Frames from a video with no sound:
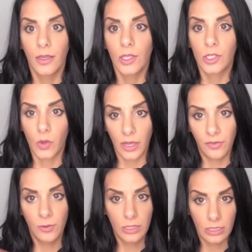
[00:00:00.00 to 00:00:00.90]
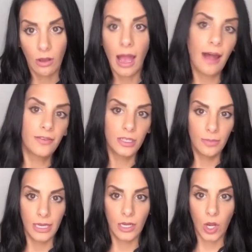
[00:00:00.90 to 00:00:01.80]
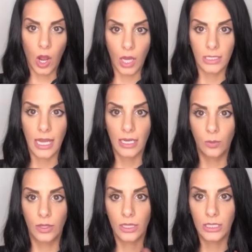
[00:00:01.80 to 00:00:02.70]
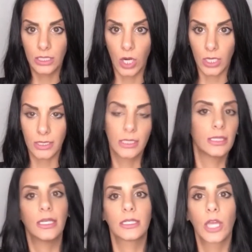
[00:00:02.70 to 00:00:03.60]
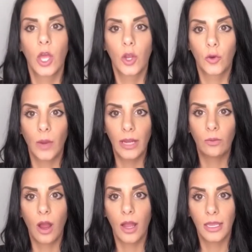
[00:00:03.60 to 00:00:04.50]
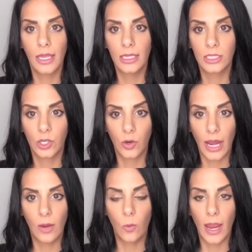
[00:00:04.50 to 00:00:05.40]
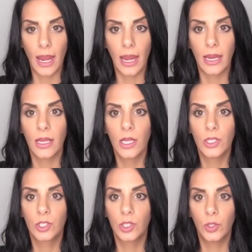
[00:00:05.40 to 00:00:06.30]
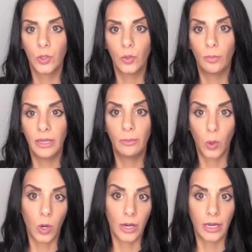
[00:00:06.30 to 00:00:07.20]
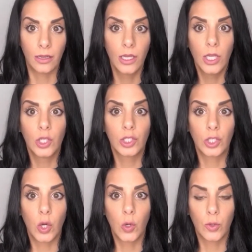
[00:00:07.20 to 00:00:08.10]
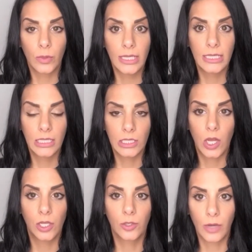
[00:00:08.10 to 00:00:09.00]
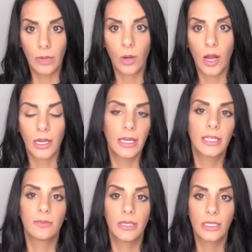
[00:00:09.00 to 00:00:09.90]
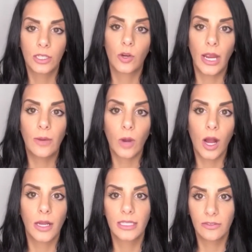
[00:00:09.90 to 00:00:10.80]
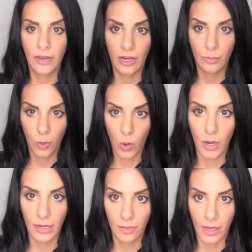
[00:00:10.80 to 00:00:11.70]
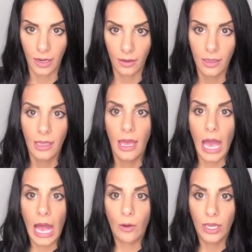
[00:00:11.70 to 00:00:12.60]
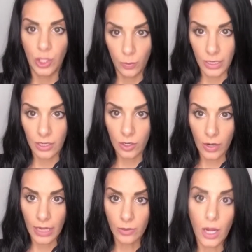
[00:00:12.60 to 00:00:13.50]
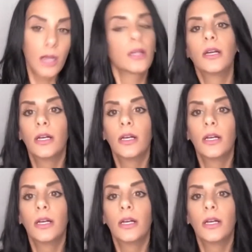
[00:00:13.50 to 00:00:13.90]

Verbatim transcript: So if you still have to be in contact with this narcissist, gray rocking is a great way to be boring. So the reason it's called gray rocking is because a gray rock is a very boring thing. How can you be a gray rock?